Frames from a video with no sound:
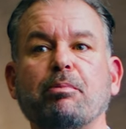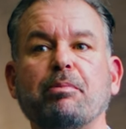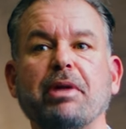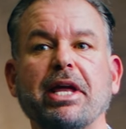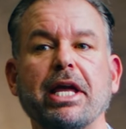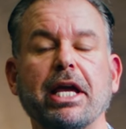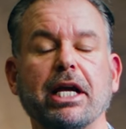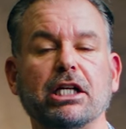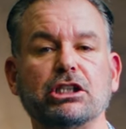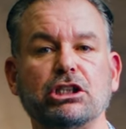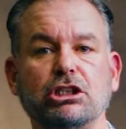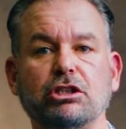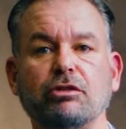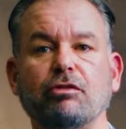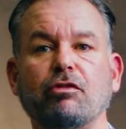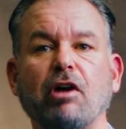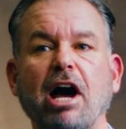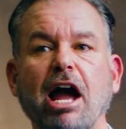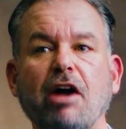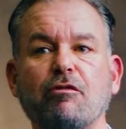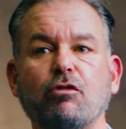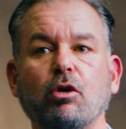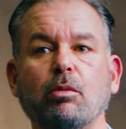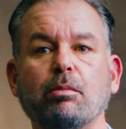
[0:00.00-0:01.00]
being in
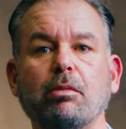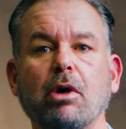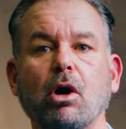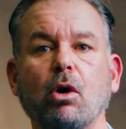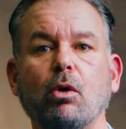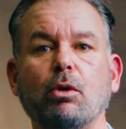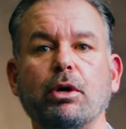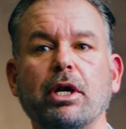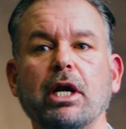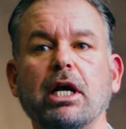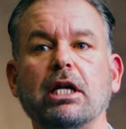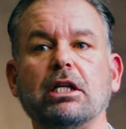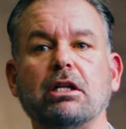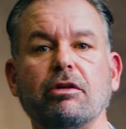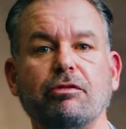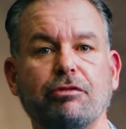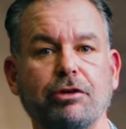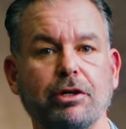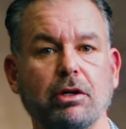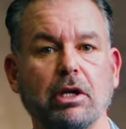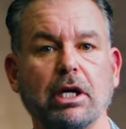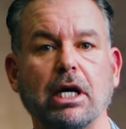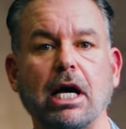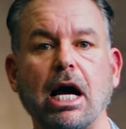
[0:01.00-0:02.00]
survival mode to
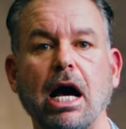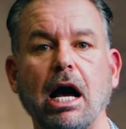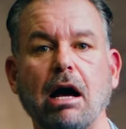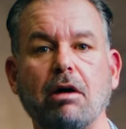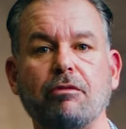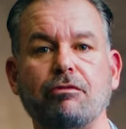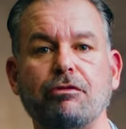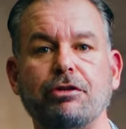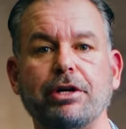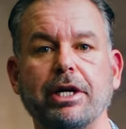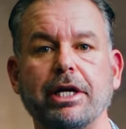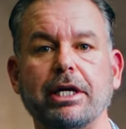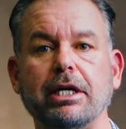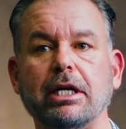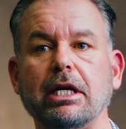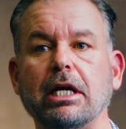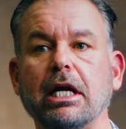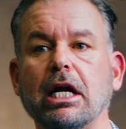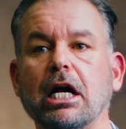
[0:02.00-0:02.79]
feeling confident,